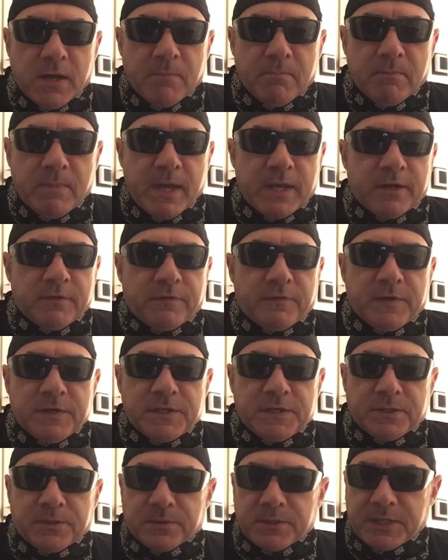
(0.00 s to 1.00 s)

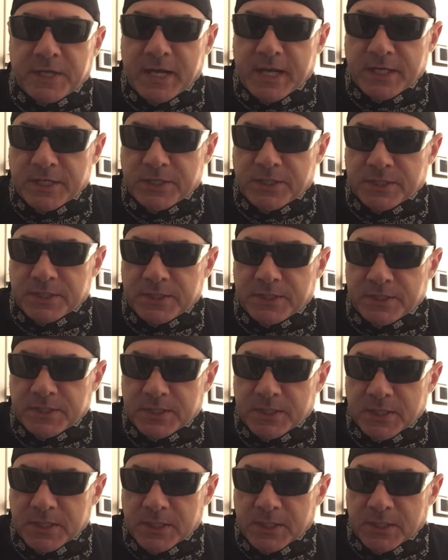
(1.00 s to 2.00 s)
metaphysical tangents.
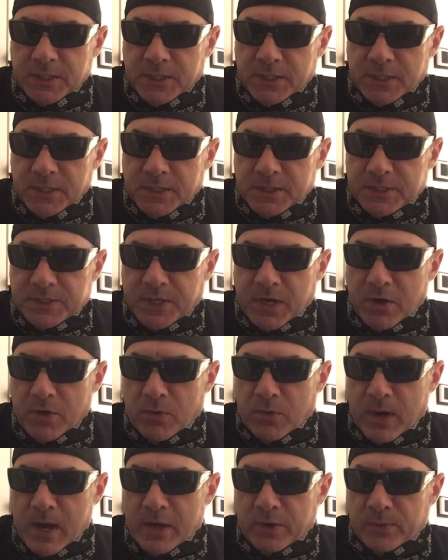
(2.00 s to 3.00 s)

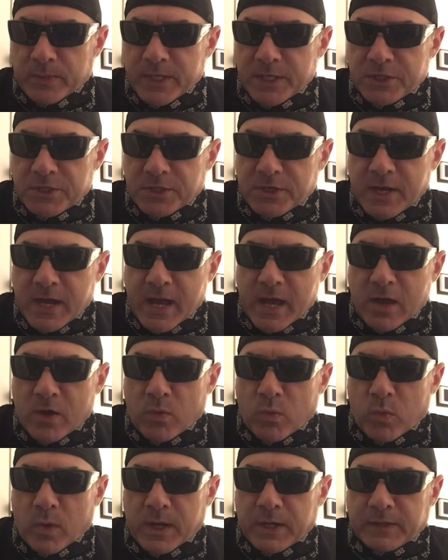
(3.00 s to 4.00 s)
So I'll read you now
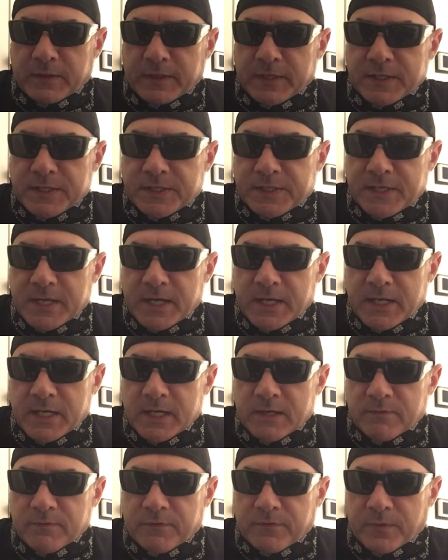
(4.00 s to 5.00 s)
what it sent
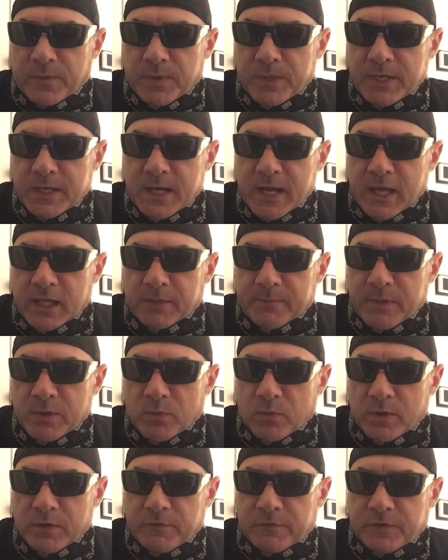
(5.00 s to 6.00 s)
him for the Element
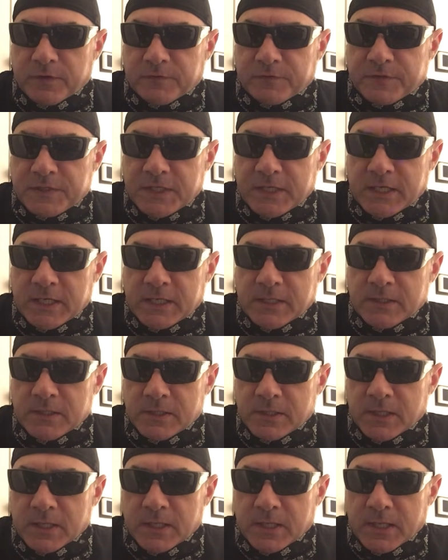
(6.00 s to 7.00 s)
115.
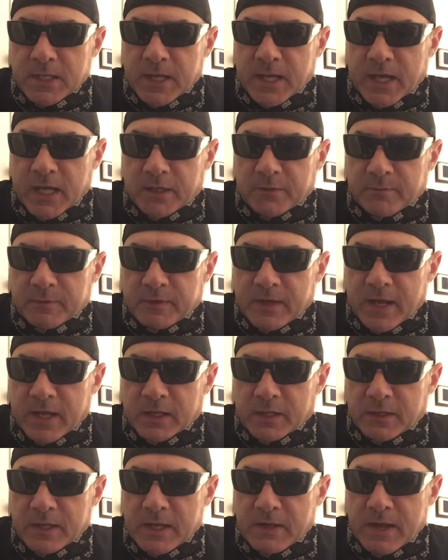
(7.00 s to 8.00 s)

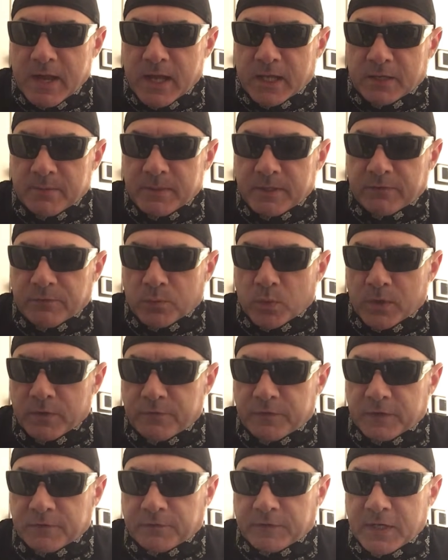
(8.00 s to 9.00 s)
Element
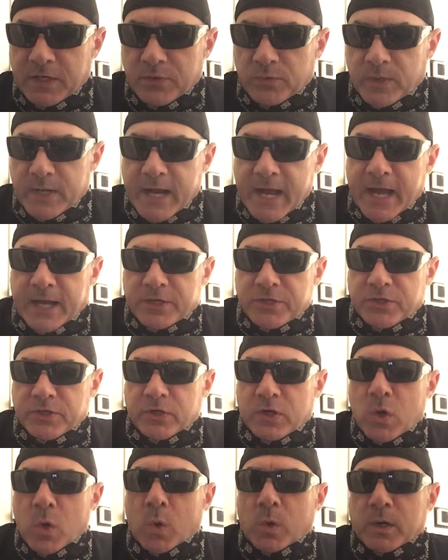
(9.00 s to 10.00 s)
115 reaction
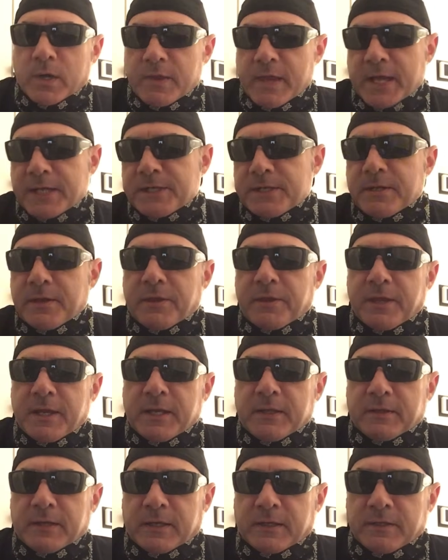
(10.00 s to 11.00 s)
core, and that's the
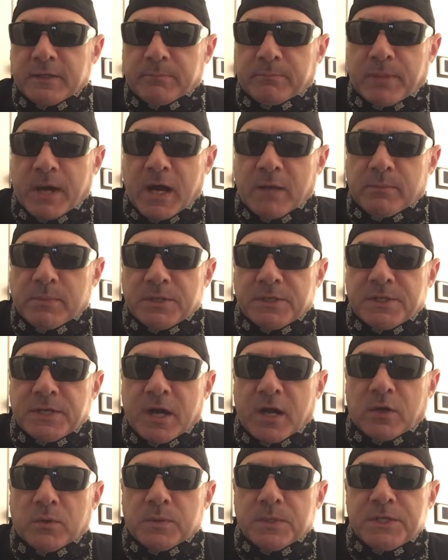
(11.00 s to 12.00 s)
thing that Bob
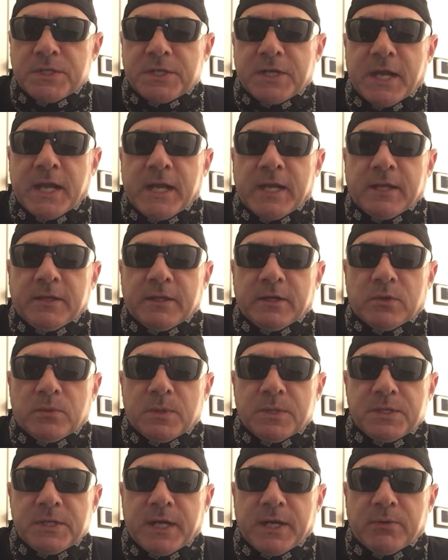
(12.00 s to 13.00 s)
Lazar was saying. There
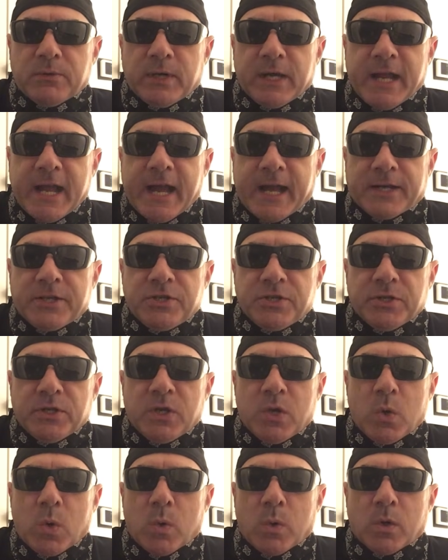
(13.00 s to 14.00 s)
was a reaction
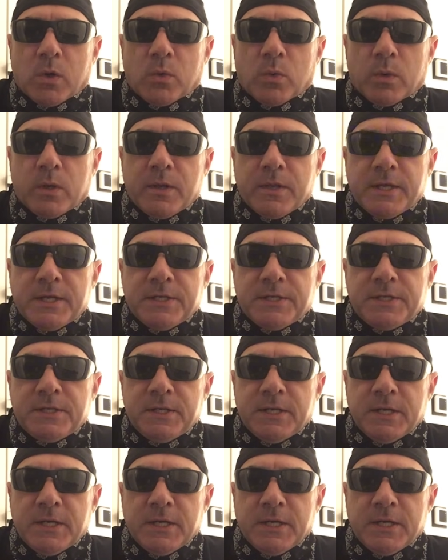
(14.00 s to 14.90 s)
core where this,